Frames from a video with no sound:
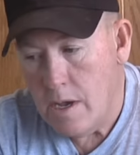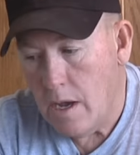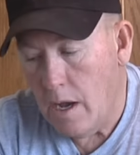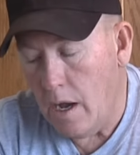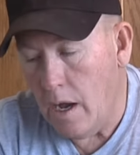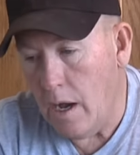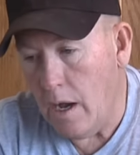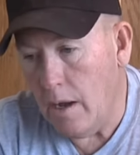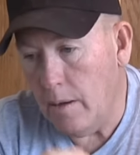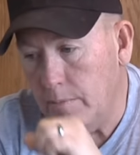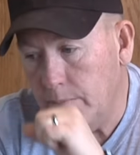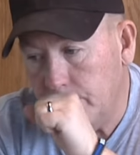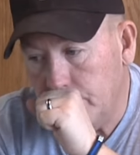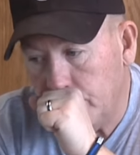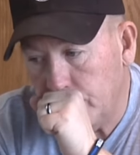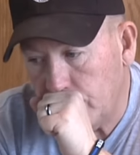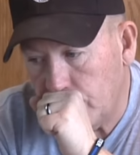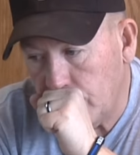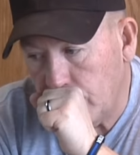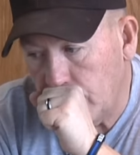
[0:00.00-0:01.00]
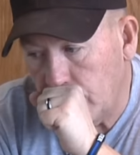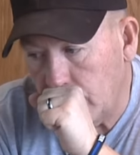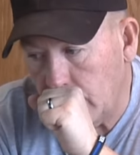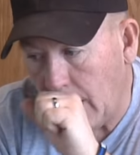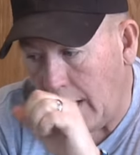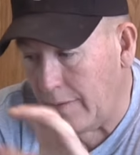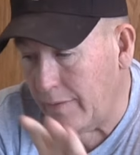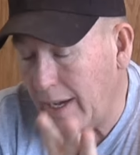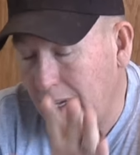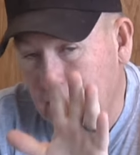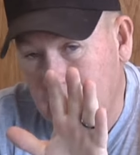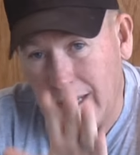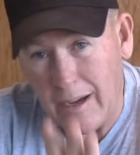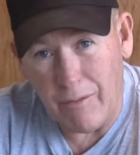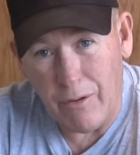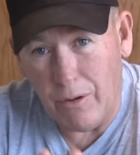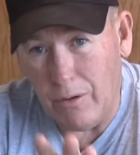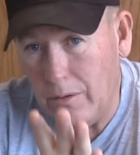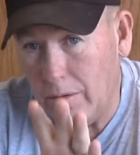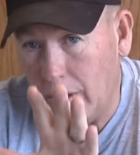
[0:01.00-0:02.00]
um, I've got
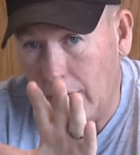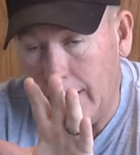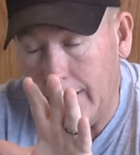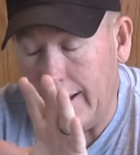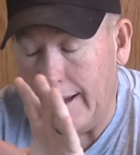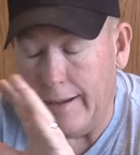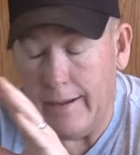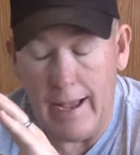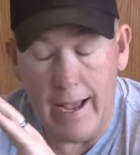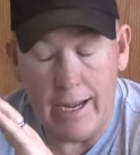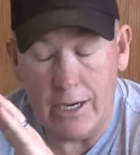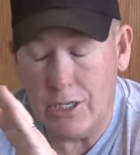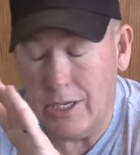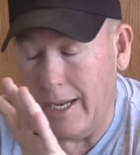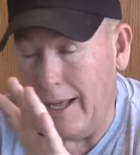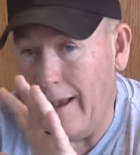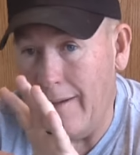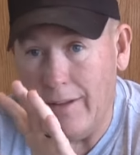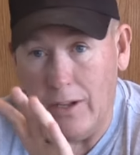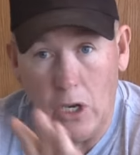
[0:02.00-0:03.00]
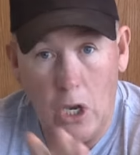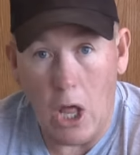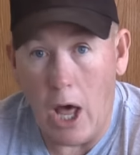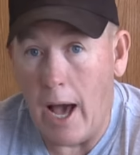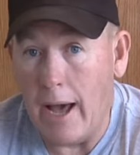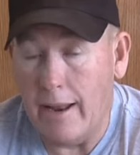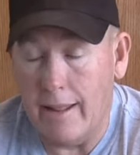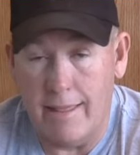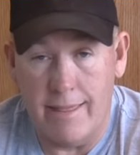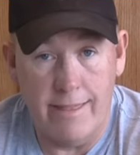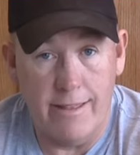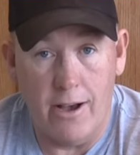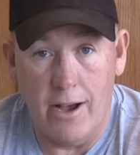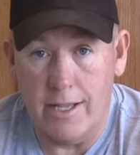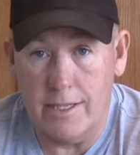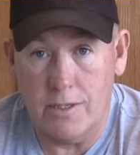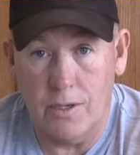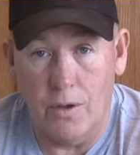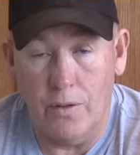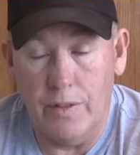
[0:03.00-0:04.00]
several, I, actually I have a lot of
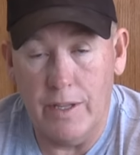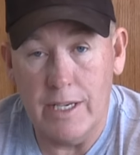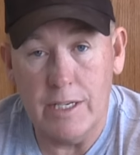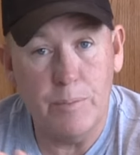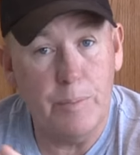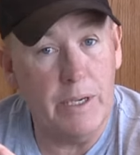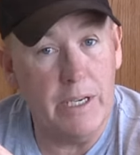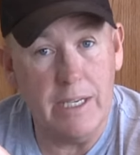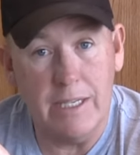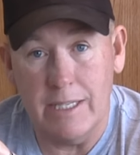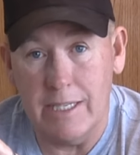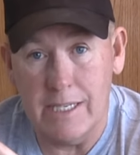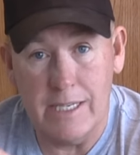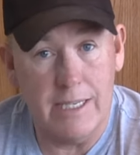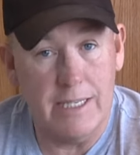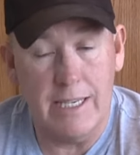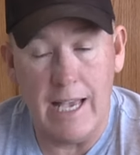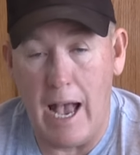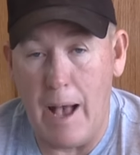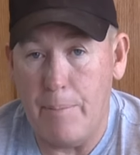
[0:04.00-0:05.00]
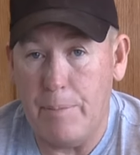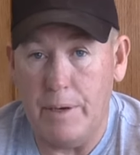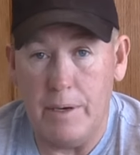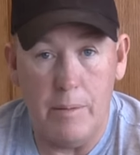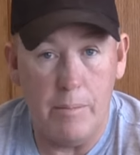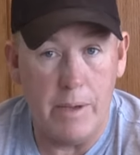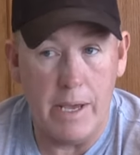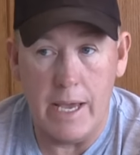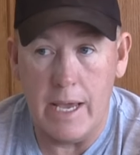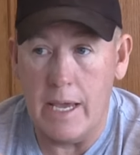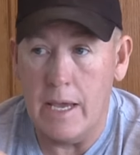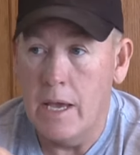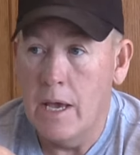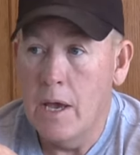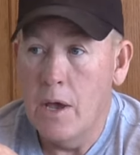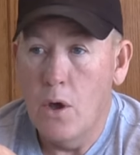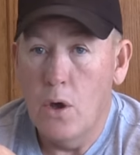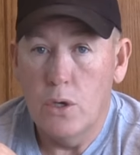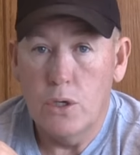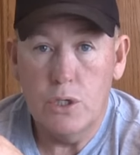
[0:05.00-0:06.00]
thoughts on this because this has happened to me
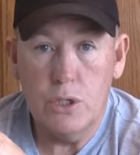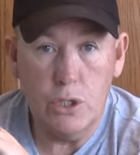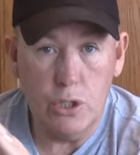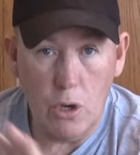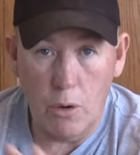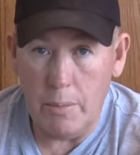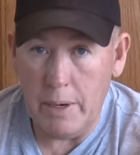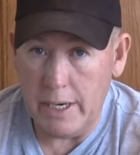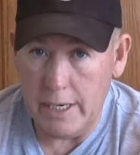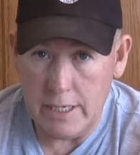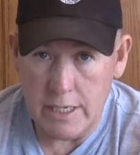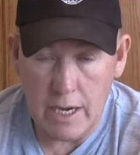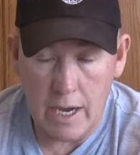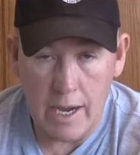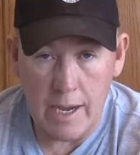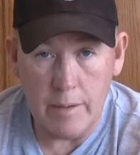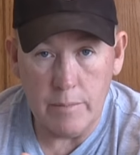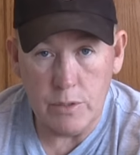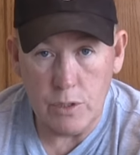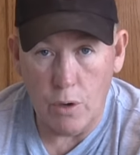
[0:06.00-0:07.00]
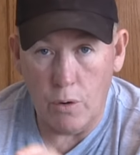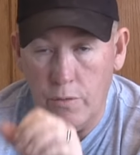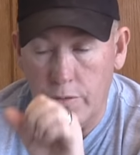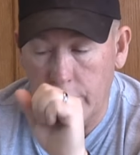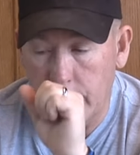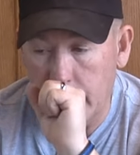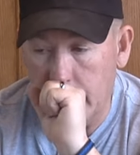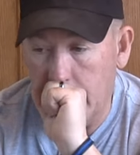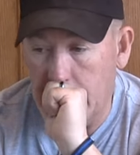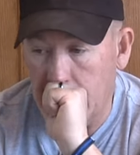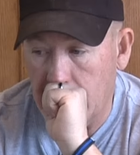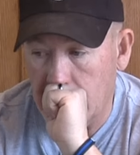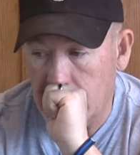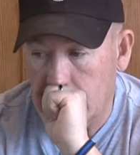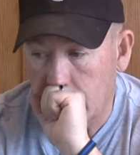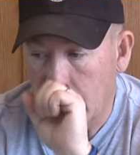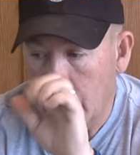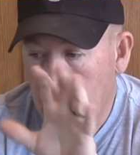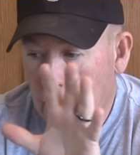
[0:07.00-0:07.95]
so many times over the years.